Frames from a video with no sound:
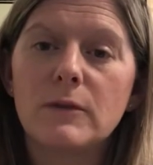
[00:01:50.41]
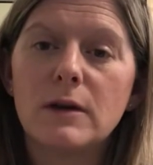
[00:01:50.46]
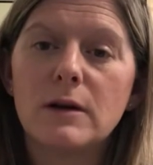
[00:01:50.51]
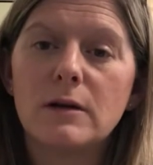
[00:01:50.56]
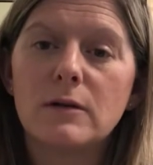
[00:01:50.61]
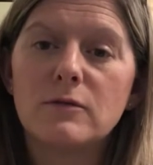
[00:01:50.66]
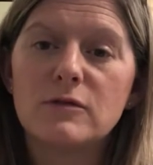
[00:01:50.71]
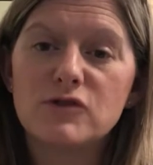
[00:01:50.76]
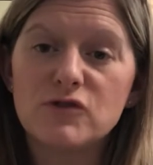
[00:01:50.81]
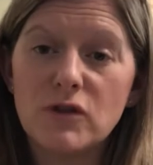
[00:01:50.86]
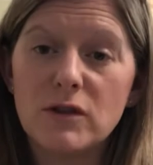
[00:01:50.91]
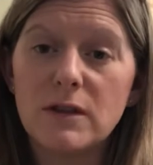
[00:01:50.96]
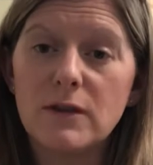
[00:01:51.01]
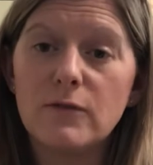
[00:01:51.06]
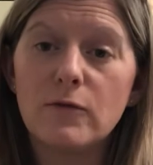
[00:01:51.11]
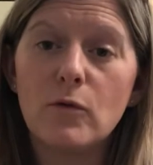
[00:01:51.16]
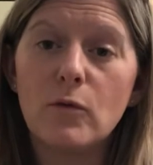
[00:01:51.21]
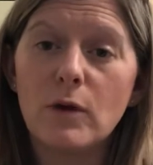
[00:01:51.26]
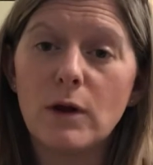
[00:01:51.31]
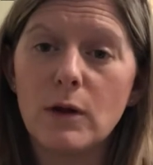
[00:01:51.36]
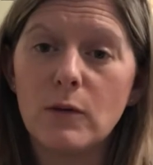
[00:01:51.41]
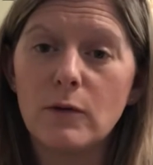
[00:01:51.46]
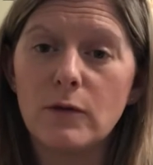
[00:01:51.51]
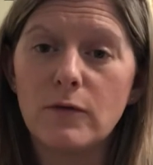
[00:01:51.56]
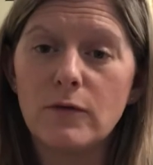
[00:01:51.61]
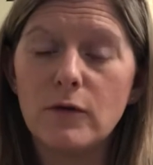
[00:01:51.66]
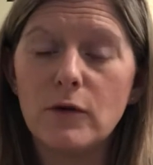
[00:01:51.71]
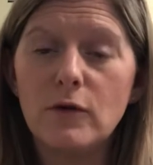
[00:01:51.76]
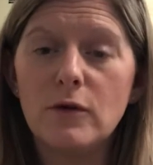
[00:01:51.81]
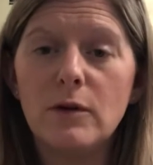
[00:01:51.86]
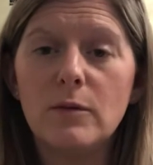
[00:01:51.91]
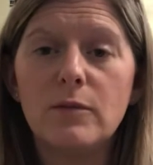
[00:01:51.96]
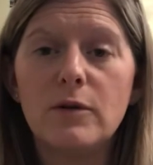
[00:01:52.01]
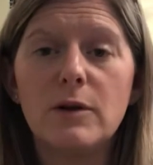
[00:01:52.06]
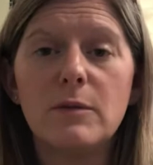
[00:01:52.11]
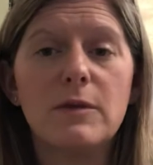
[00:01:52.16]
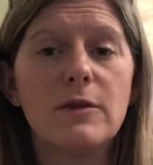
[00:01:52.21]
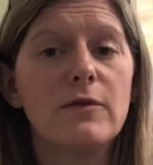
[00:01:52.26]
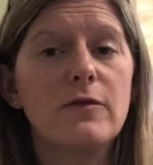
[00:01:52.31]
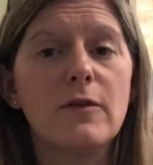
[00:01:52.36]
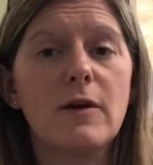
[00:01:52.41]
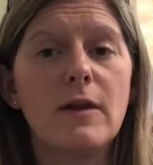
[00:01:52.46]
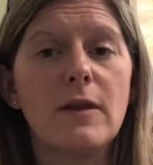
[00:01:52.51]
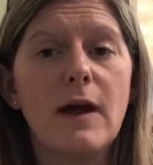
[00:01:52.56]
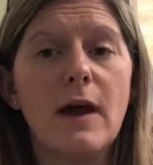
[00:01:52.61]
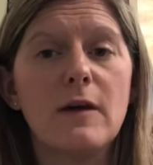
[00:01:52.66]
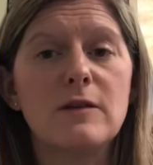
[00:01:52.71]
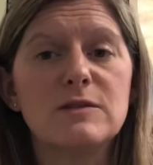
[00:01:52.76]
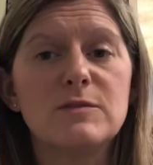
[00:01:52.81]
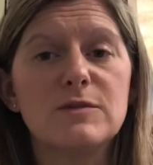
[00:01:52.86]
restrict them from working with food and put them in the front of the house,